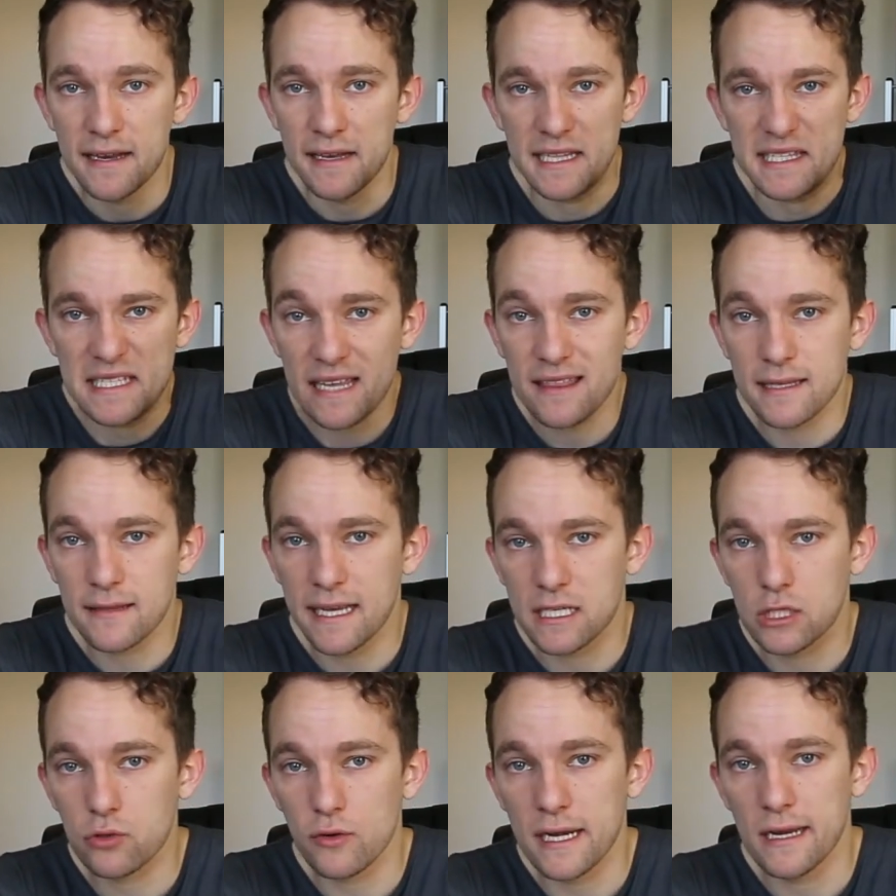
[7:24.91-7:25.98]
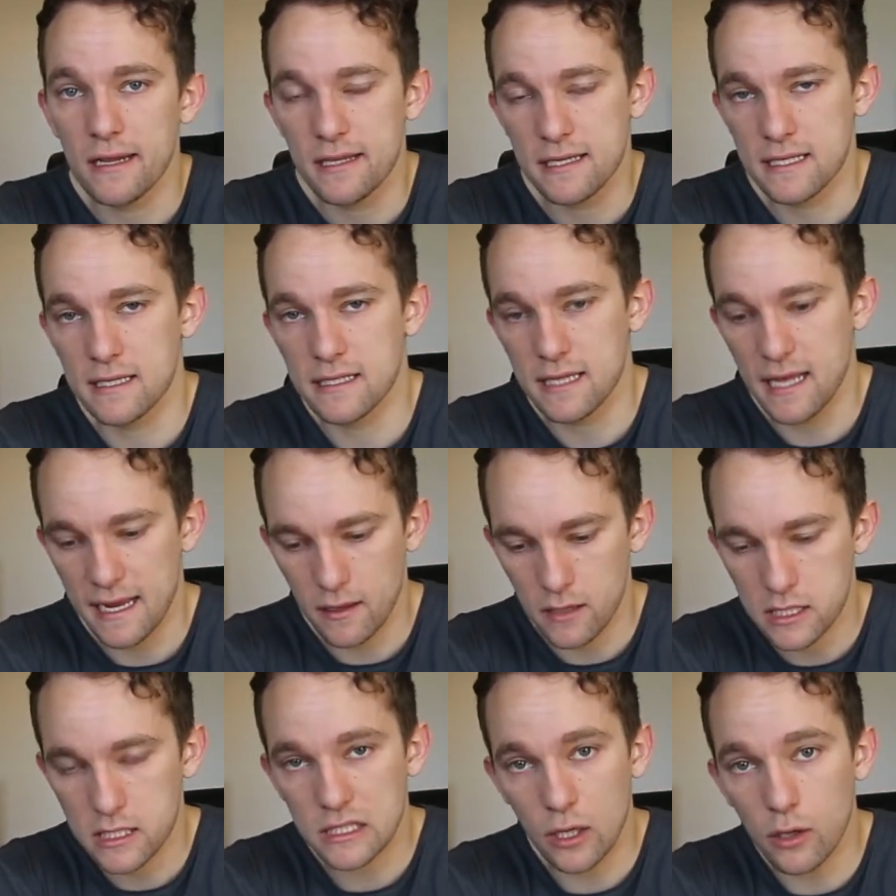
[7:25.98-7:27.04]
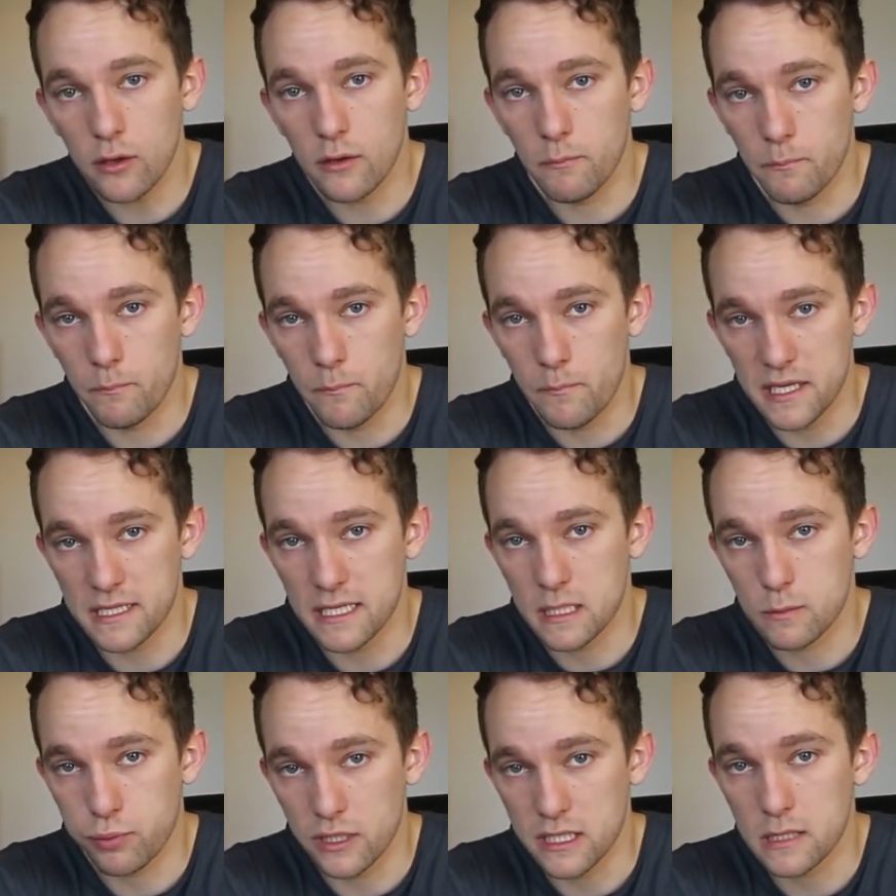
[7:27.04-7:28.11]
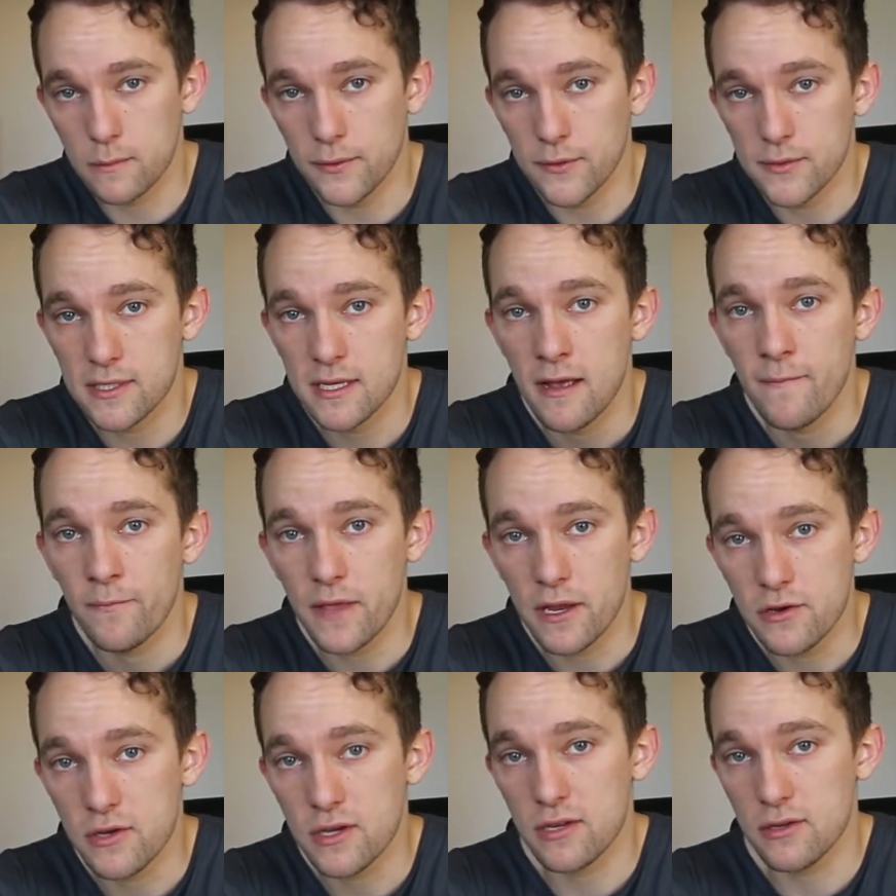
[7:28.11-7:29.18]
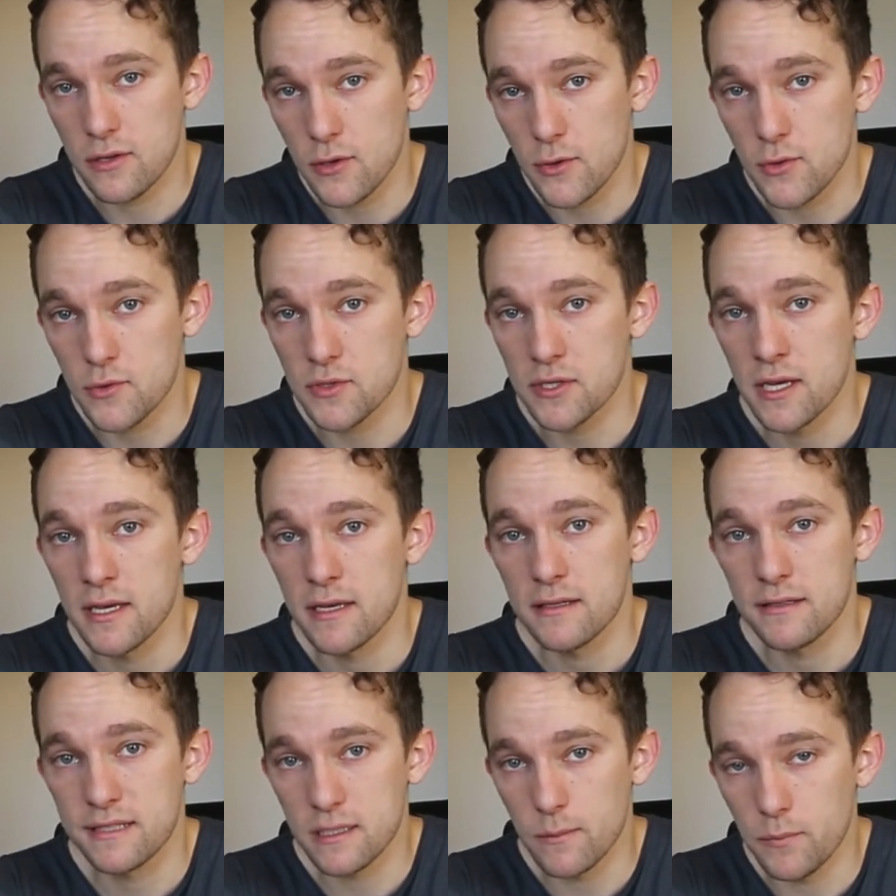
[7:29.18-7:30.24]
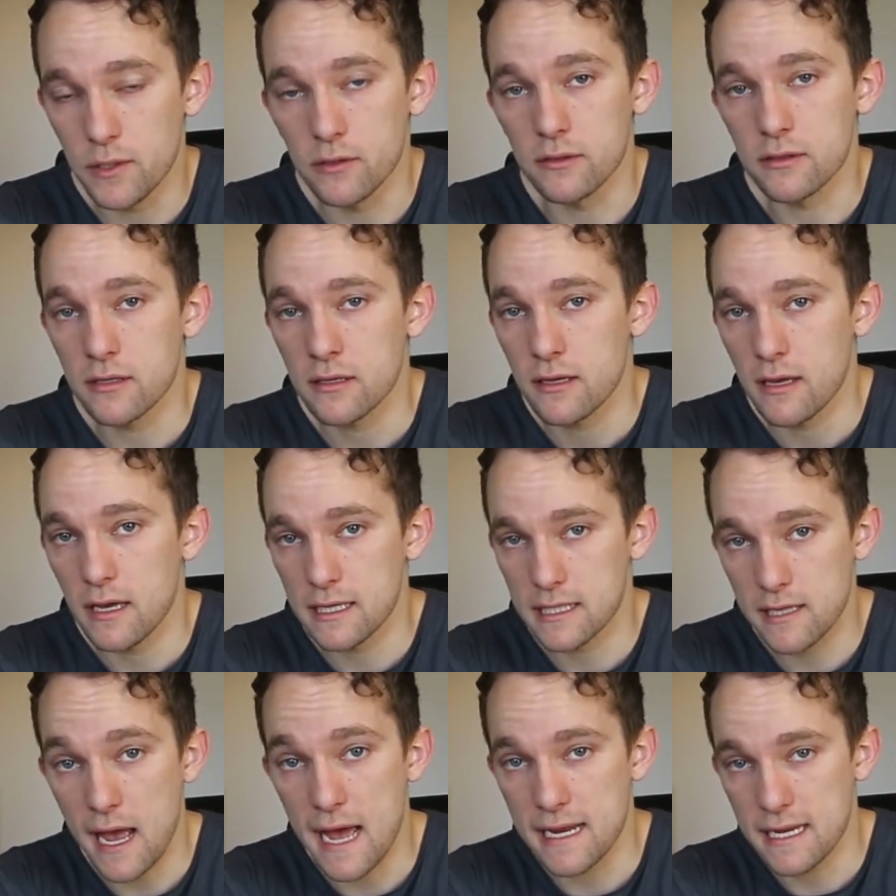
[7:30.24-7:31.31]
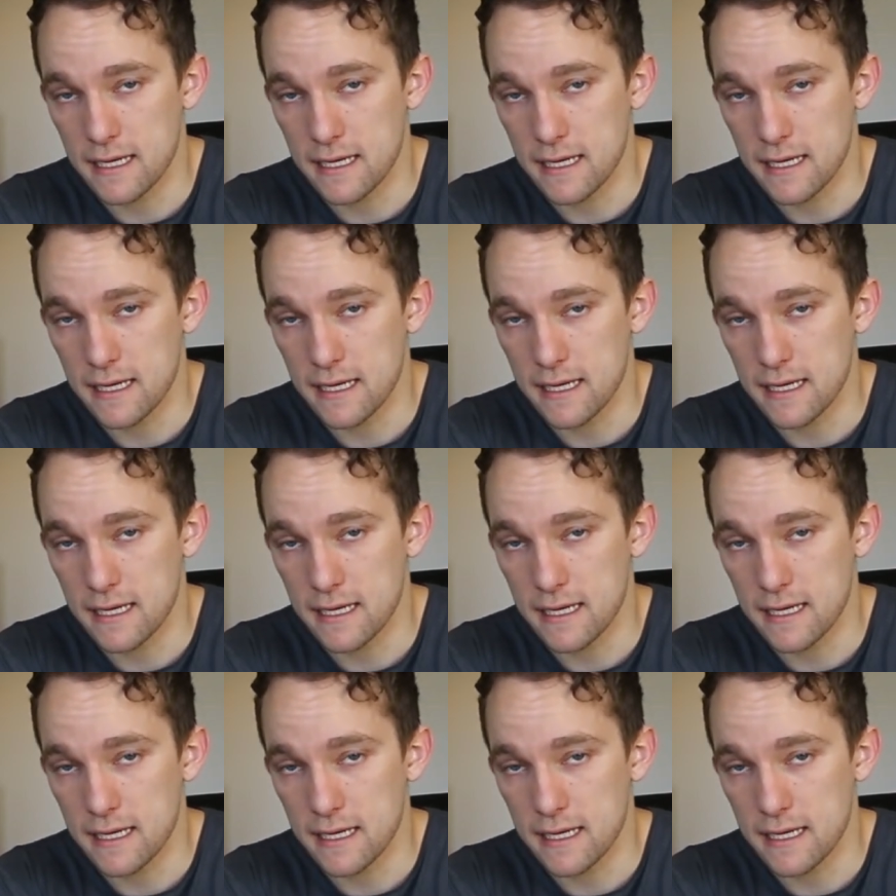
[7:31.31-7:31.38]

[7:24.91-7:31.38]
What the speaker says: It's nothing like trendy. This is like solid business principles that you can use to build a side